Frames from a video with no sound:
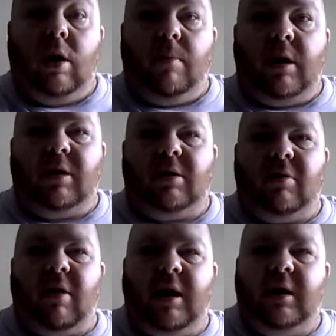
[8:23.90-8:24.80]
a uh,
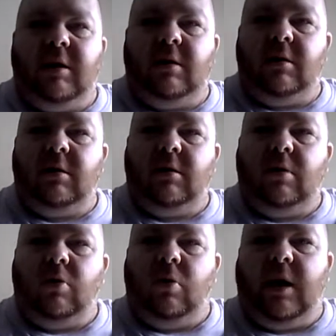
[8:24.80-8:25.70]
Mediterranean
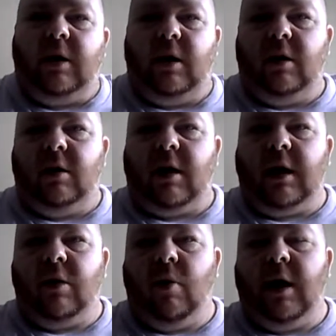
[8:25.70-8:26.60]
or Indian
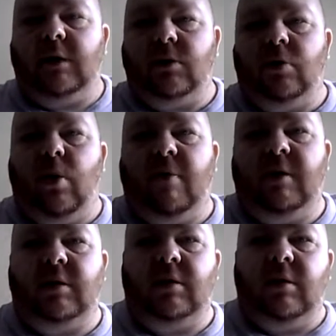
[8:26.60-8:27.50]
takeaways or
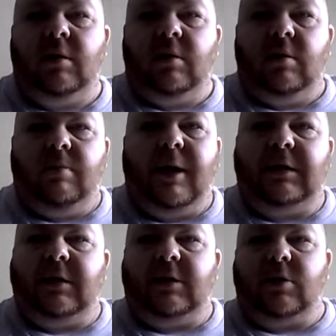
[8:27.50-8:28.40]
whatever
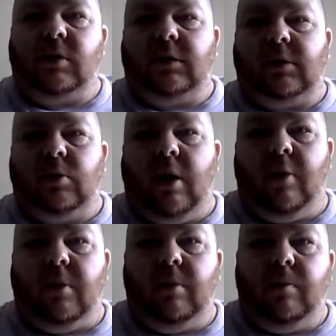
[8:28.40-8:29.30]
pizza joints or
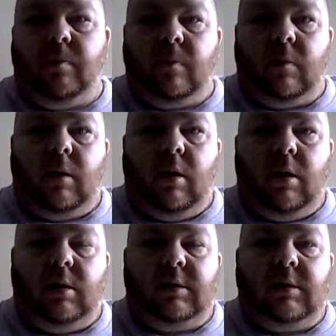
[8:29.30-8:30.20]
whatever.
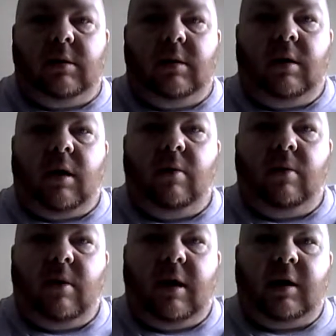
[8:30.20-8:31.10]
And you know
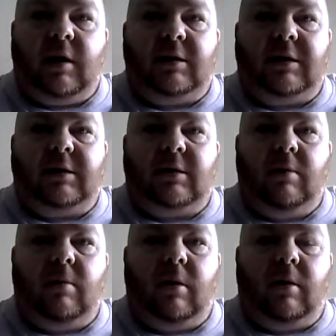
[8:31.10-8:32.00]
they usually
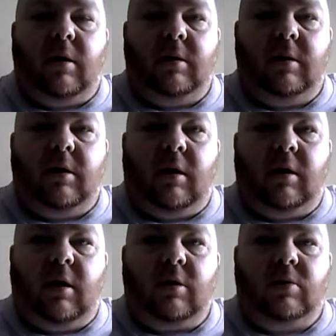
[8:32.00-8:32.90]
I know that
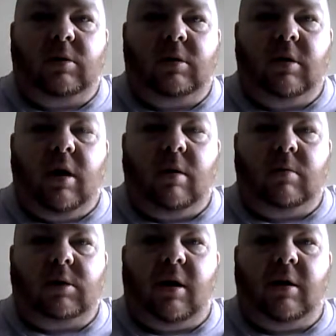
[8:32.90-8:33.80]
our local
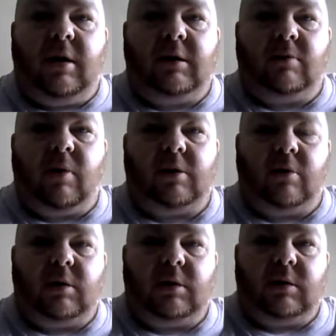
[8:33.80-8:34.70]
um, Chinese
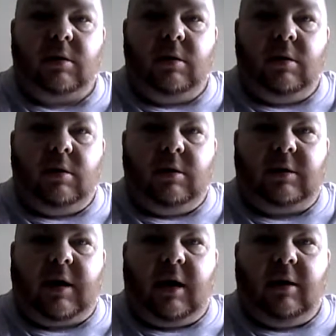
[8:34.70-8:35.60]
restaurants
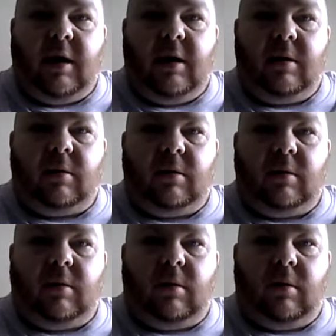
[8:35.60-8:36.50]
stack their
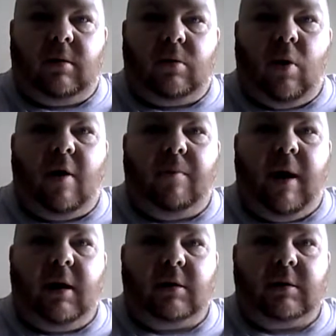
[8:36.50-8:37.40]
twelve
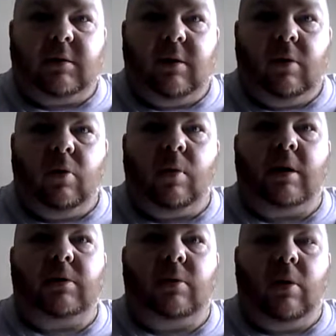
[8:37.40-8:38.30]
packs
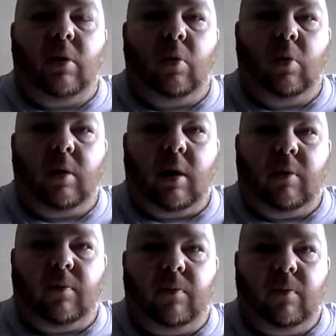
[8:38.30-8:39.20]
almost all you
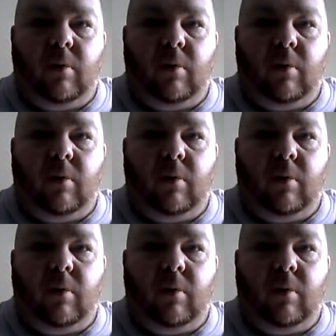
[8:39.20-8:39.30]
know